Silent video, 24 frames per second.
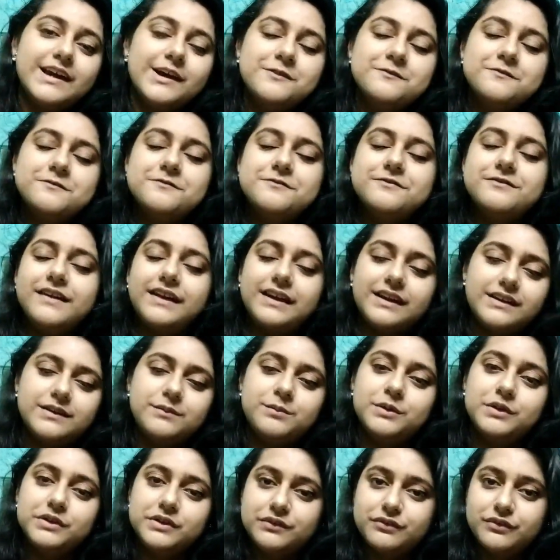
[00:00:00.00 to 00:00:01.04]
a very
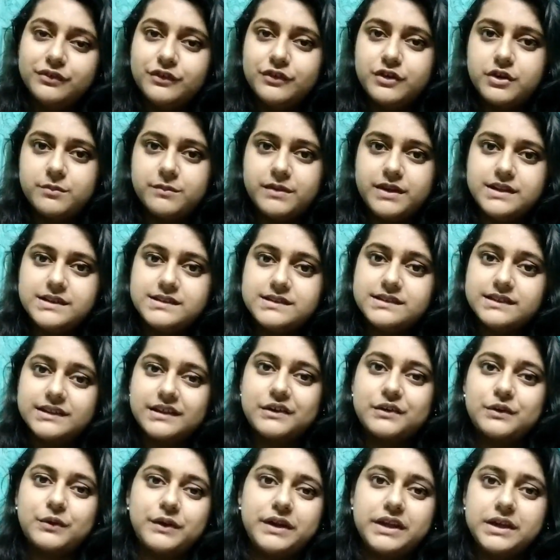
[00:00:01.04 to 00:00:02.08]
beautiful romance
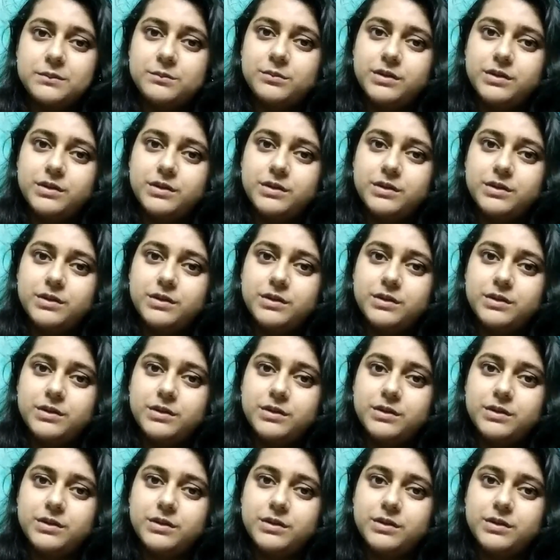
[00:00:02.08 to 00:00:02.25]
growing